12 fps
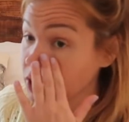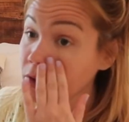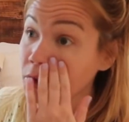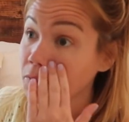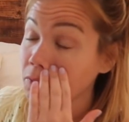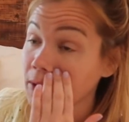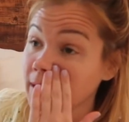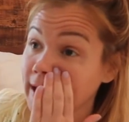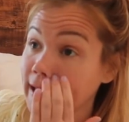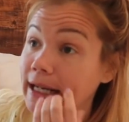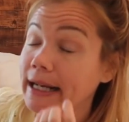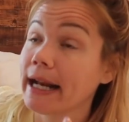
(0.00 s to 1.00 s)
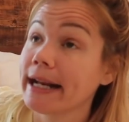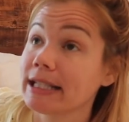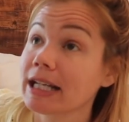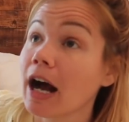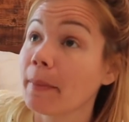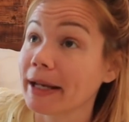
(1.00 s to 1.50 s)
to or
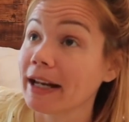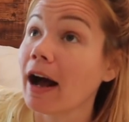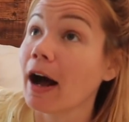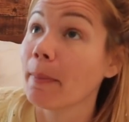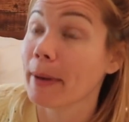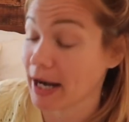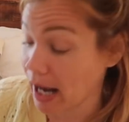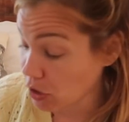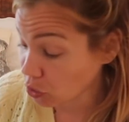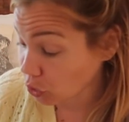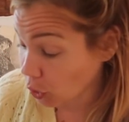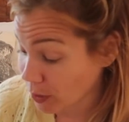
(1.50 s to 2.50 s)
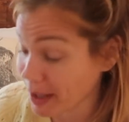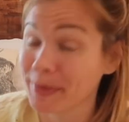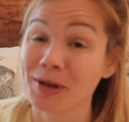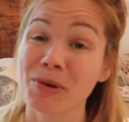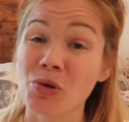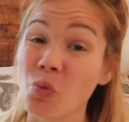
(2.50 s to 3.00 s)
it's coming up and I don't know what I'm
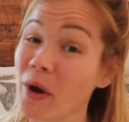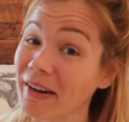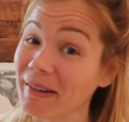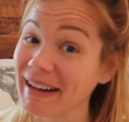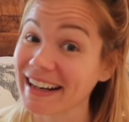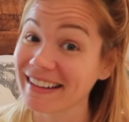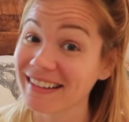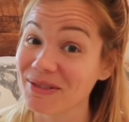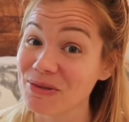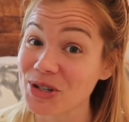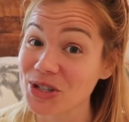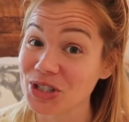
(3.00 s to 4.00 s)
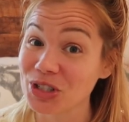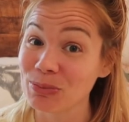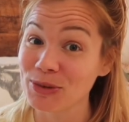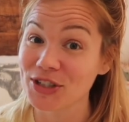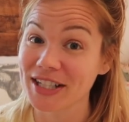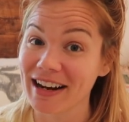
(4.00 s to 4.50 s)
gonna be wearing, which is
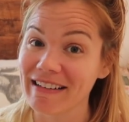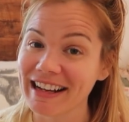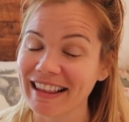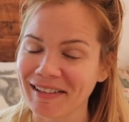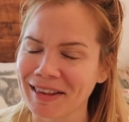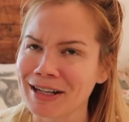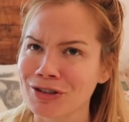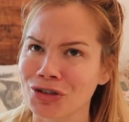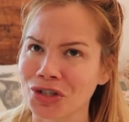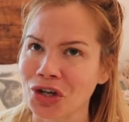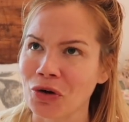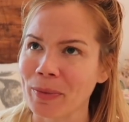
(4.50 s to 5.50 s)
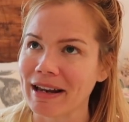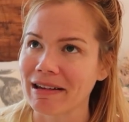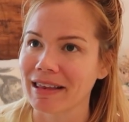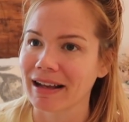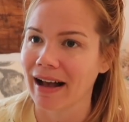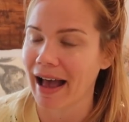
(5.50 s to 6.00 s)
super scary. Like they didn't show me
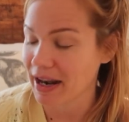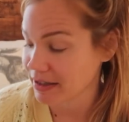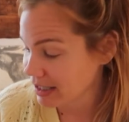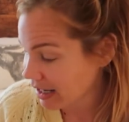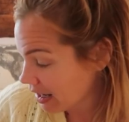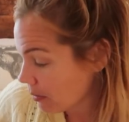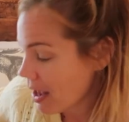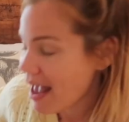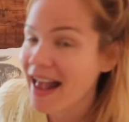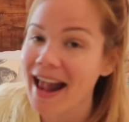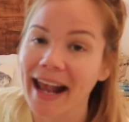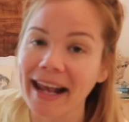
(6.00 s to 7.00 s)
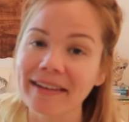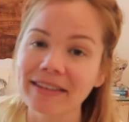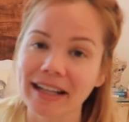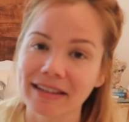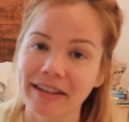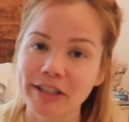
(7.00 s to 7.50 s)
anything ahead of time. And
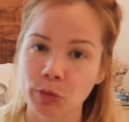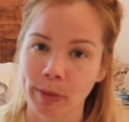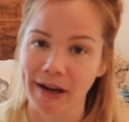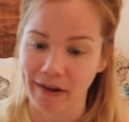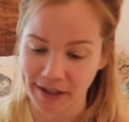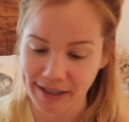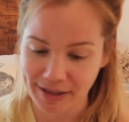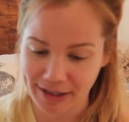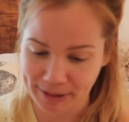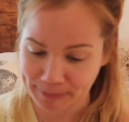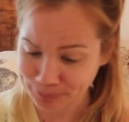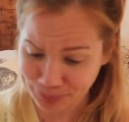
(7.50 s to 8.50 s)
like let's be honest,